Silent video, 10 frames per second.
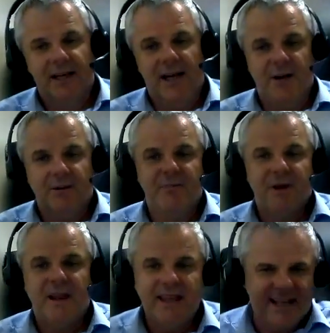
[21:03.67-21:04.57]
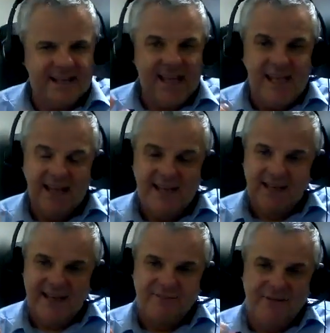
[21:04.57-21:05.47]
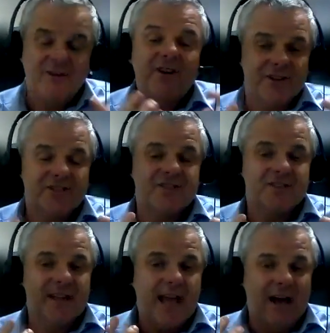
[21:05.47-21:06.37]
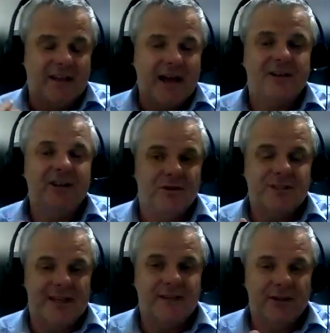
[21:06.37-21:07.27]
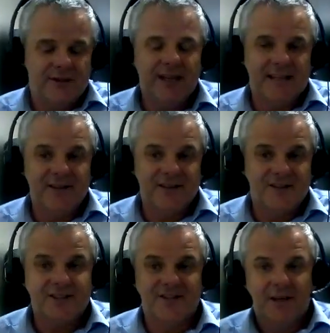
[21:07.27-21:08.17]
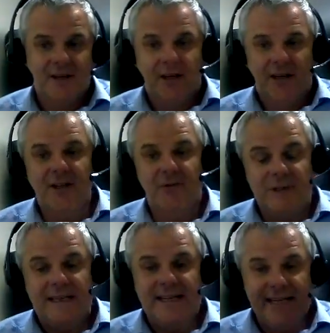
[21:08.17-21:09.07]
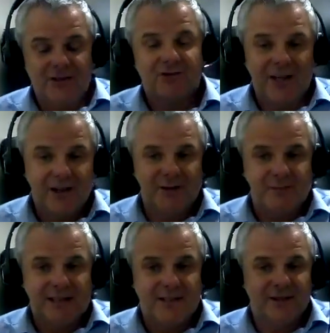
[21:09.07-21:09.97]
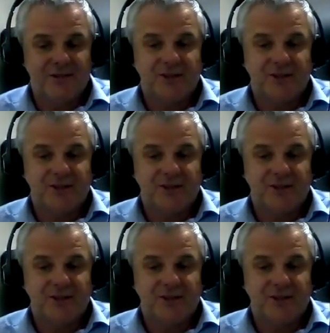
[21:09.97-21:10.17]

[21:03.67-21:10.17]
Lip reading: But I think for us, our uniqueness is, you know, we literally are in the middle of the country.